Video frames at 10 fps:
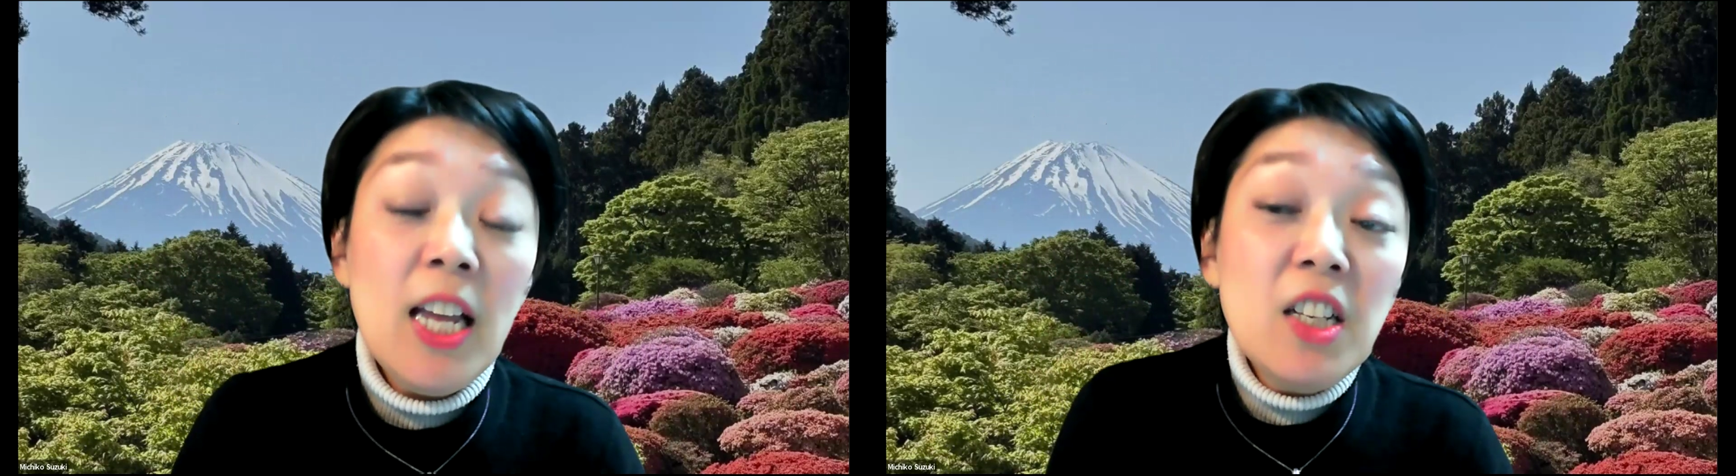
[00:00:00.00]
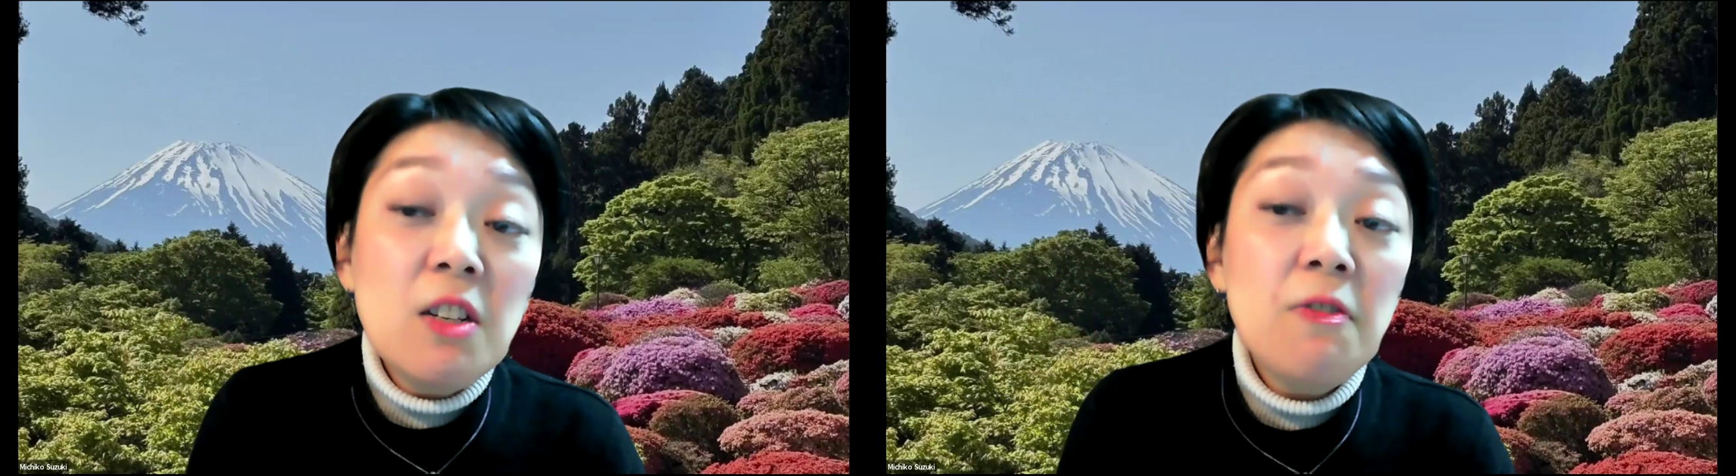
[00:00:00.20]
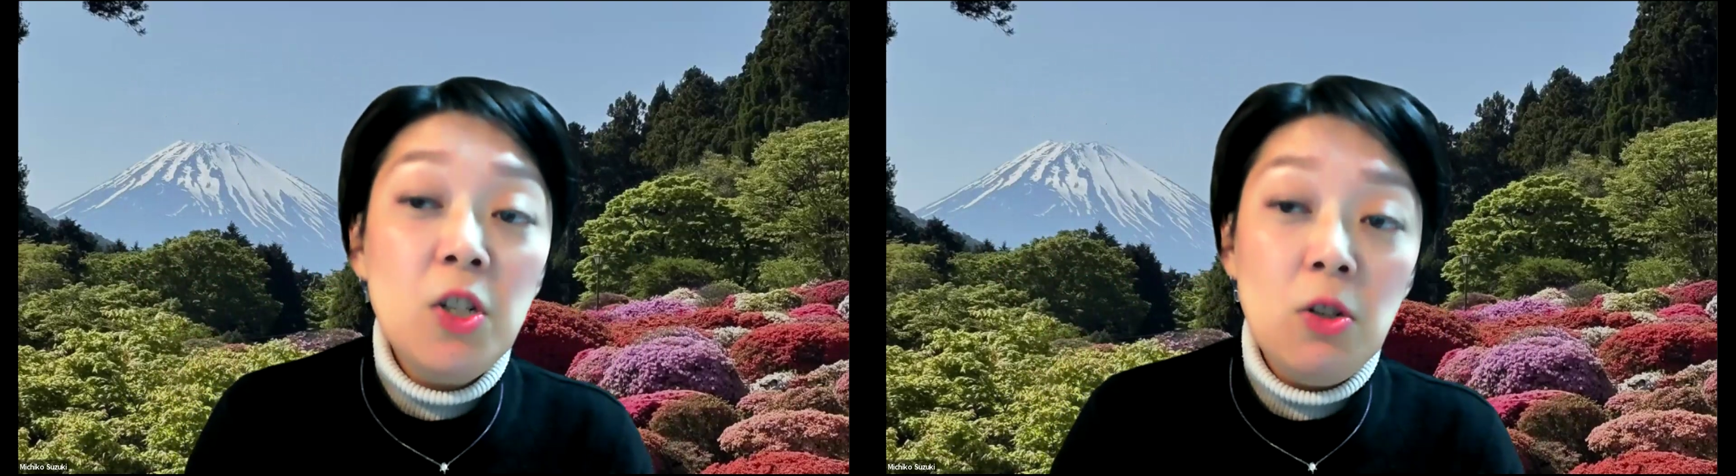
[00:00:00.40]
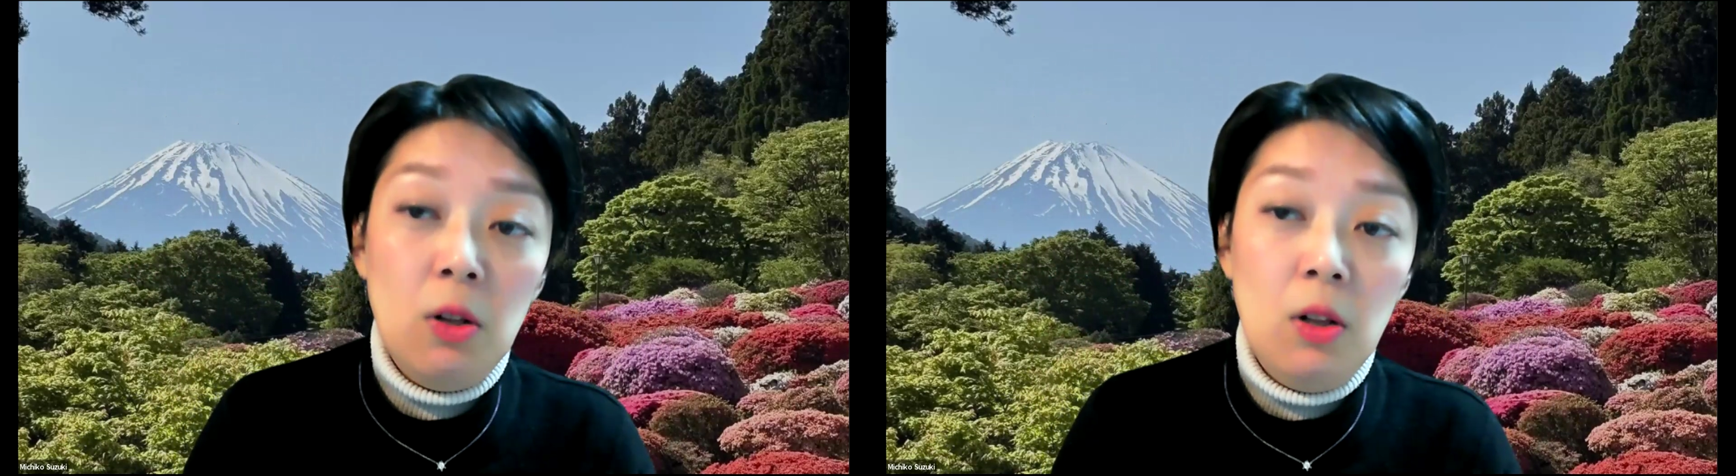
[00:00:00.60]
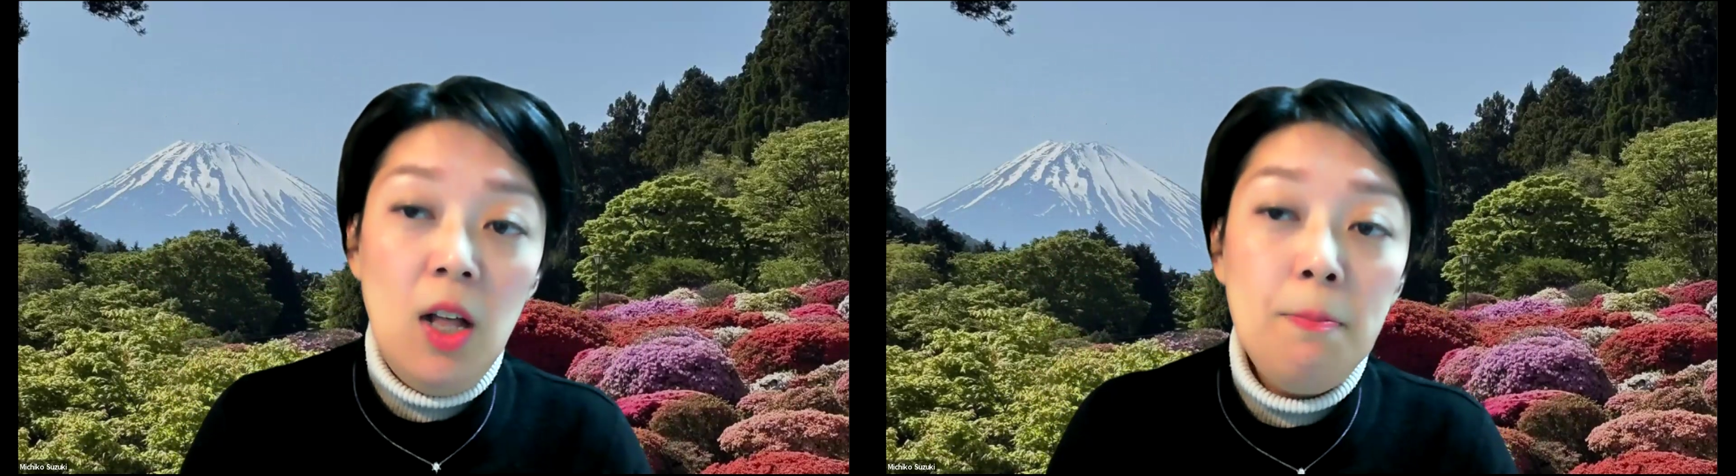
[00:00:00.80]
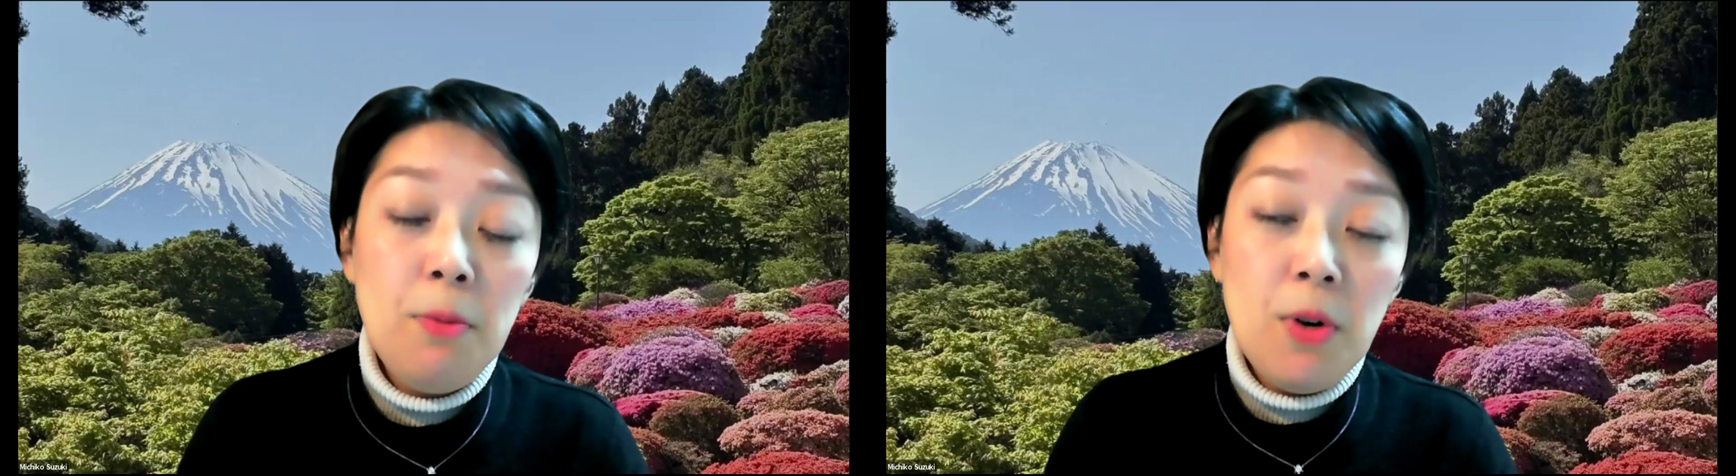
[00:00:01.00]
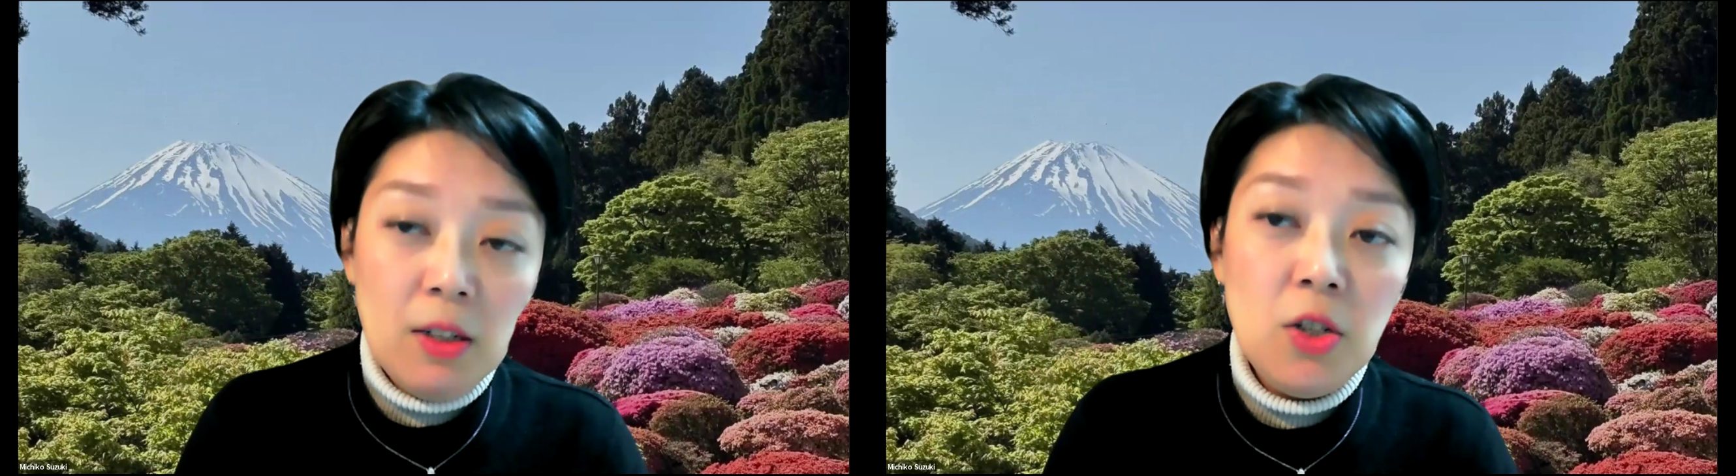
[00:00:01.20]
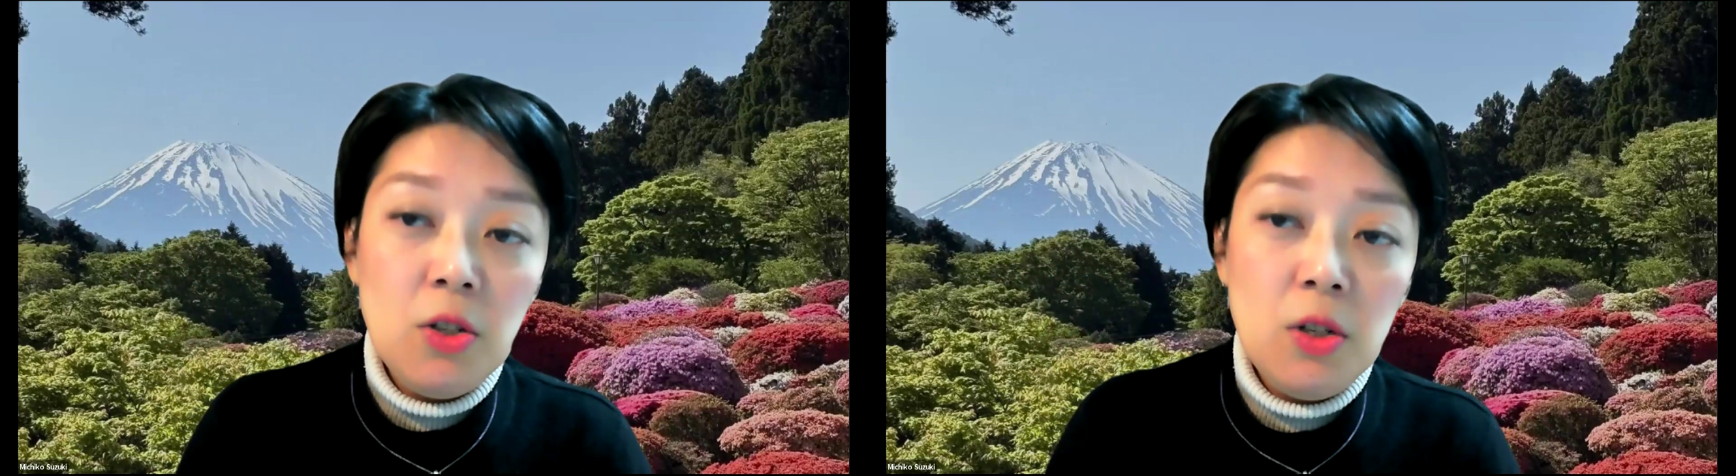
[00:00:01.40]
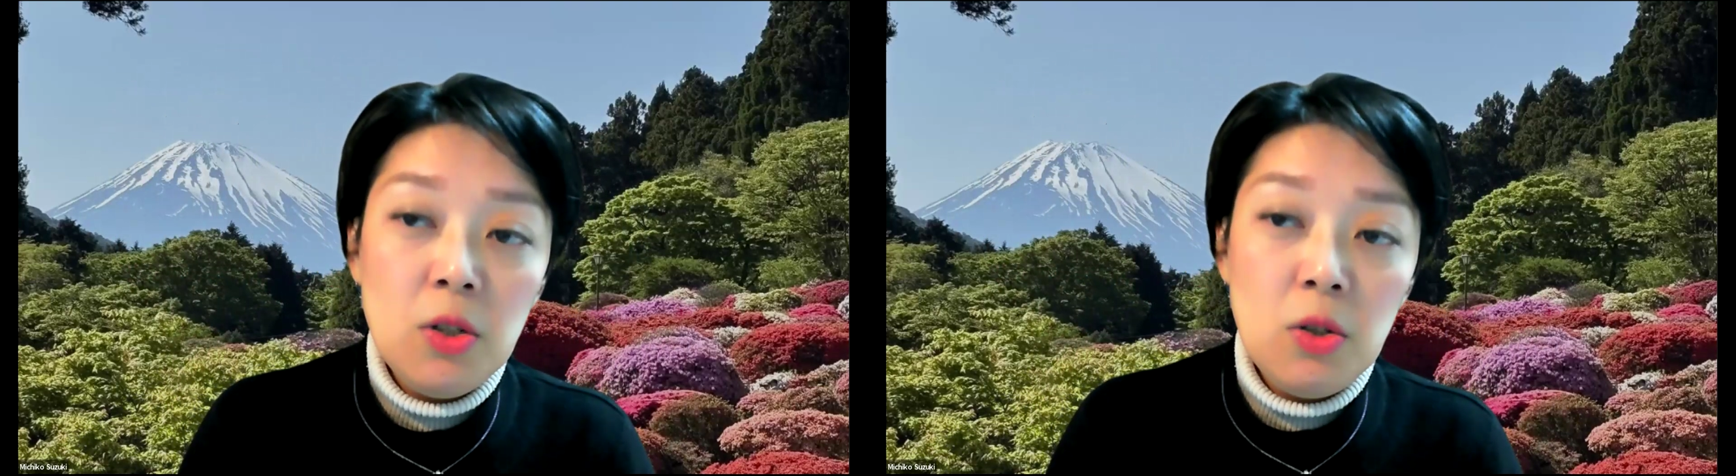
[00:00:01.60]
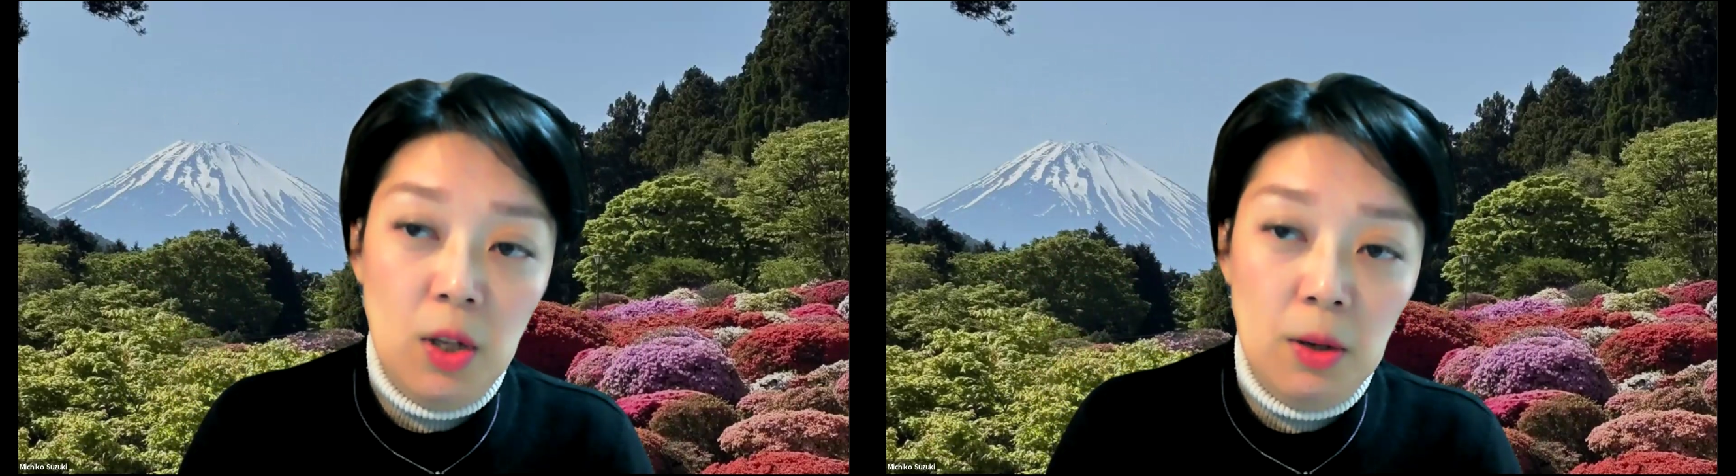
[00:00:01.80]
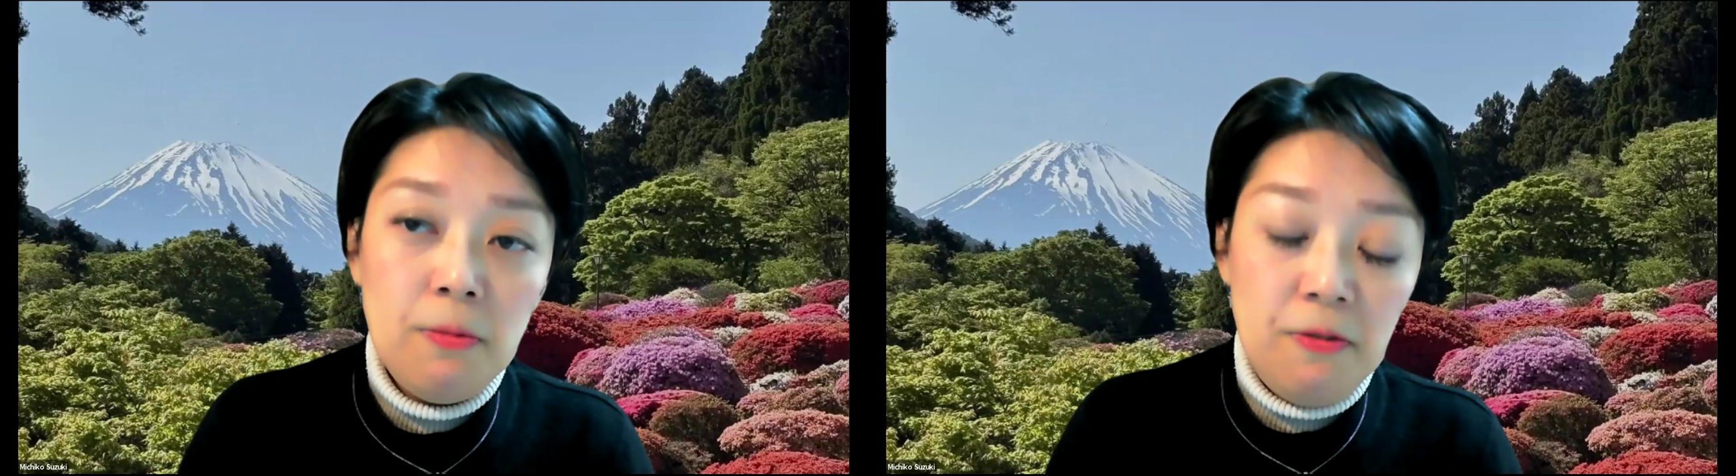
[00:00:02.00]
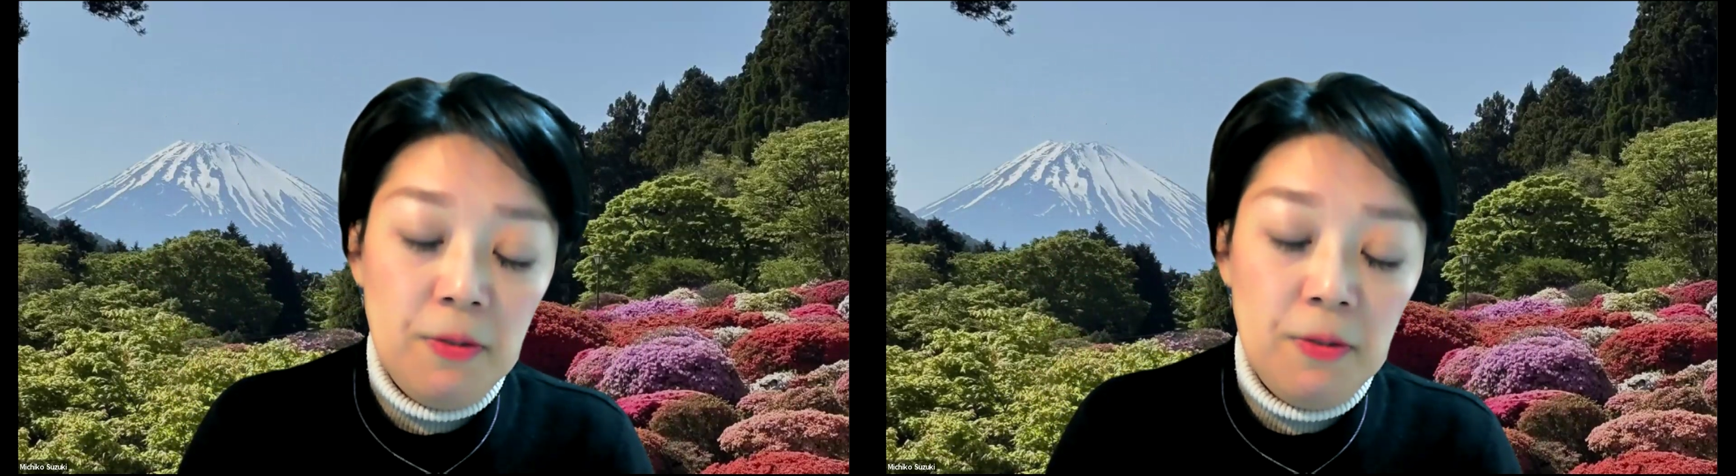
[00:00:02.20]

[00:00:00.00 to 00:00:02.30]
individual practitioners on the